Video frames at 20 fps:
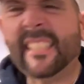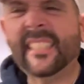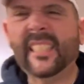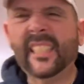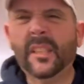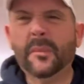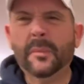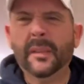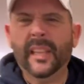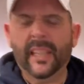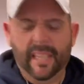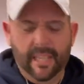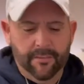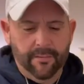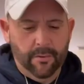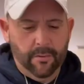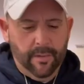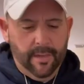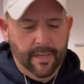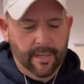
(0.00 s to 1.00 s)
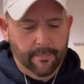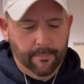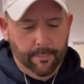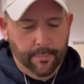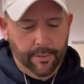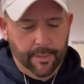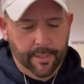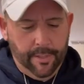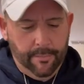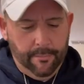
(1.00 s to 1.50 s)
is going to be a giveaway. I'm
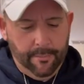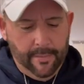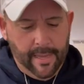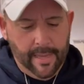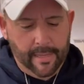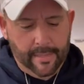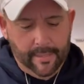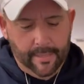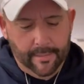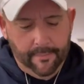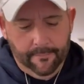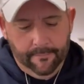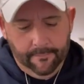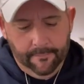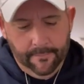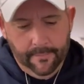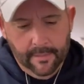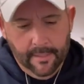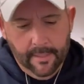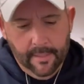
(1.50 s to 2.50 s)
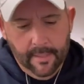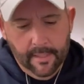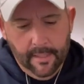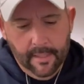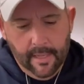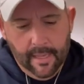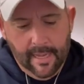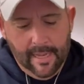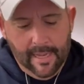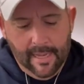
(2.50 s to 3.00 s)
putting it back in.
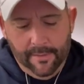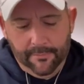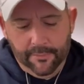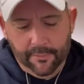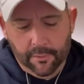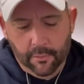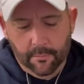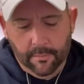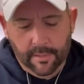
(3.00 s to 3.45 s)
I have so